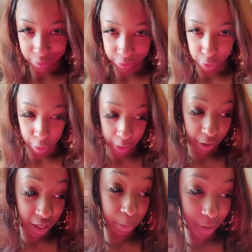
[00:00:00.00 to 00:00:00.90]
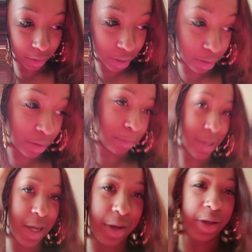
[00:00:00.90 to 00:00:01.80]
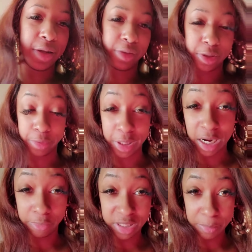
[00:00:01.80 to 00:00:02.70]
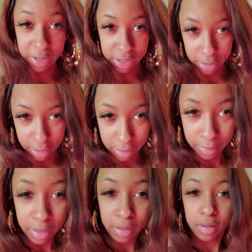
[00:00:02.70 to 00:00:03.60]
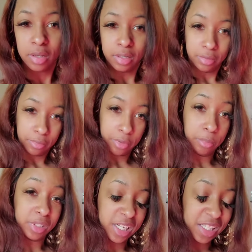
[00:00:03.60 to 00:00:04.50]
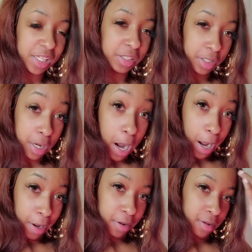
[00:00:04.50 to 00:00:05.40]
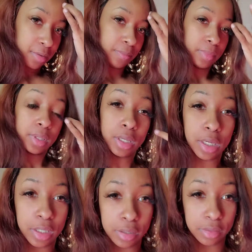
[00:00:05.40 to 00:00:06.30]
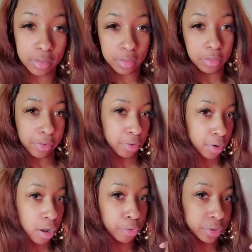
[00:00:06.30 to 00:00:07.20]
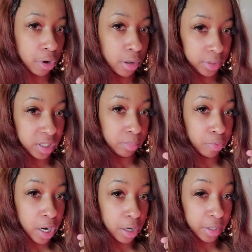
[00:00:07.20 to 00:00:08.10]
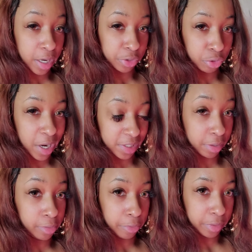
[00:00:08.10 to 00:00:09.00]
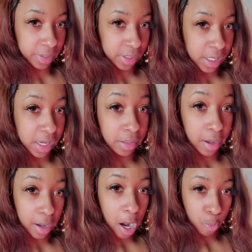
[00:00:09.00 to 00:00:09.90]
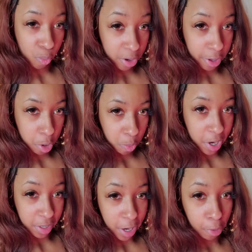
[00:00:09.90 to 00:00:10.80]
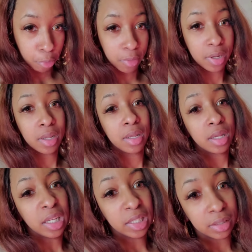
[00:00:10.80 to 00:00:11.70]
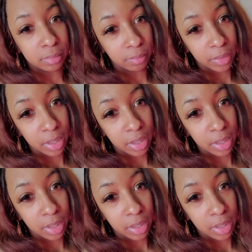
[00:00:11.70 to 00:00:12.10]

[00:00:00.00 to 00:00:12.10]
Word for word: Sorry, I keep getting that. I keep getting tongue-tied every time I say that. From TTDeye, and the color is called Lily Brown. And as you guys can clearly see, that I'm wearing them right now, and